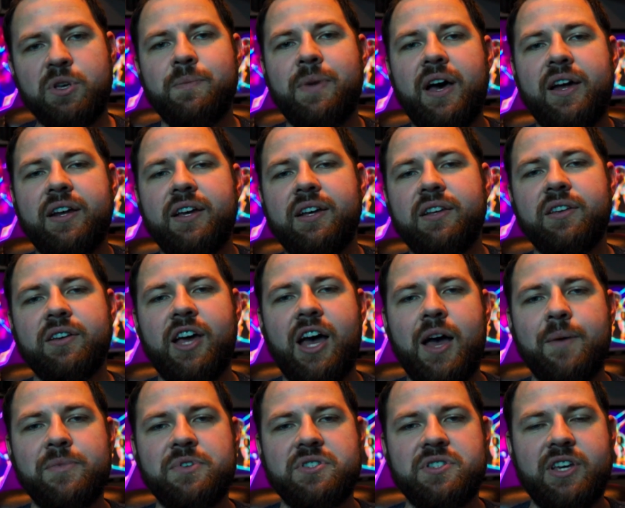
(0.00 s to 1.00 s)
me about it in the
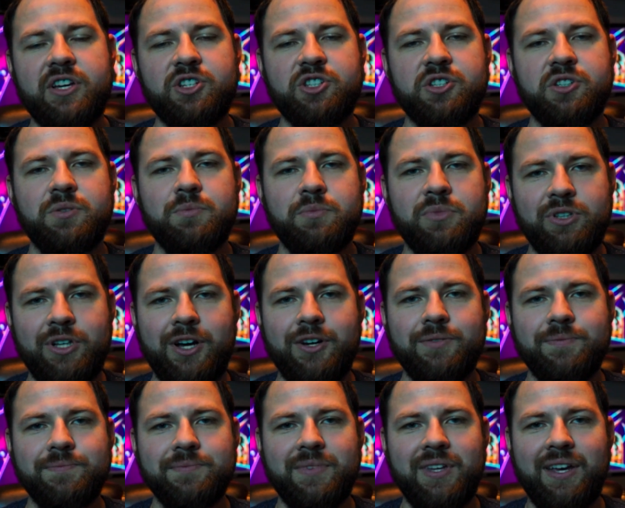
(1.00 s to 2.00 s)
comments section
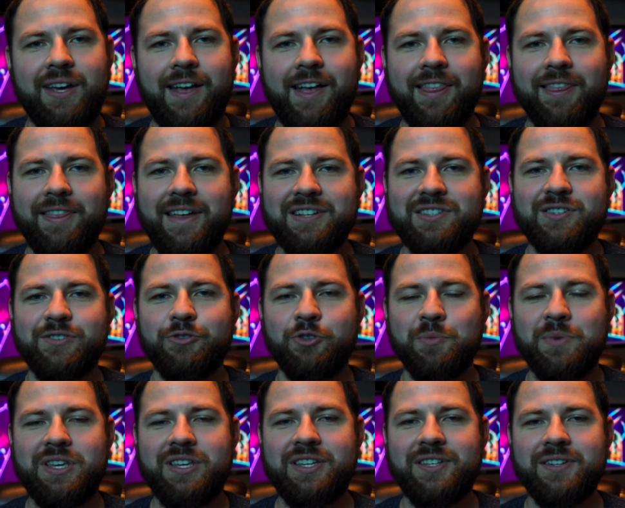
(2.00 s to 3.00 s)
below. That's it
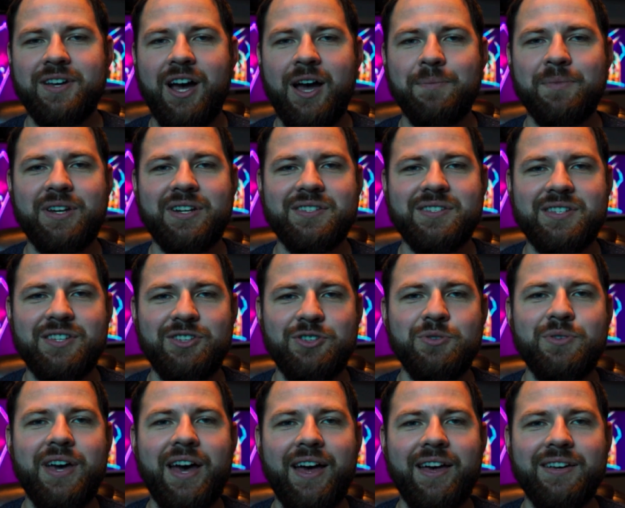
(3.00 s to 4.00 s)
for me. I'm going to see
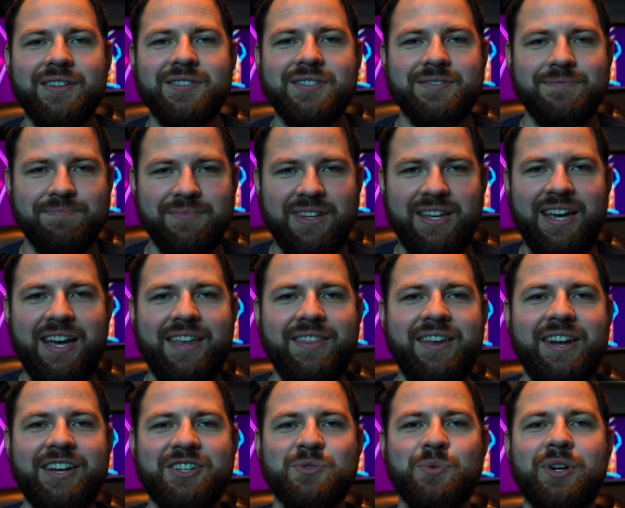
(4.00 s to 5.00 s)
you guys in
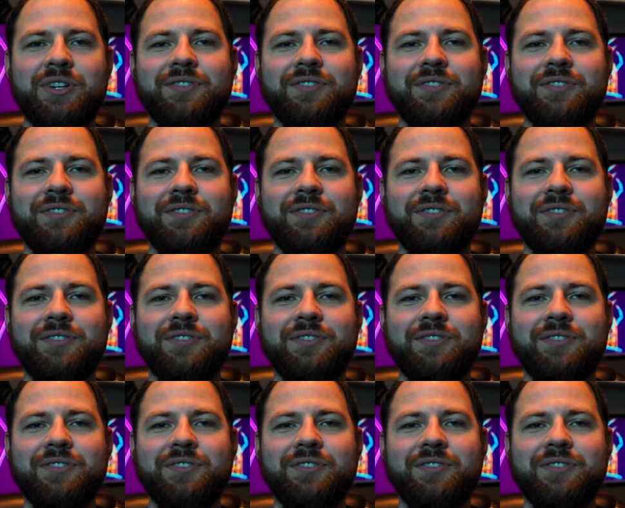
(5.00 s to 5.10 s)
the next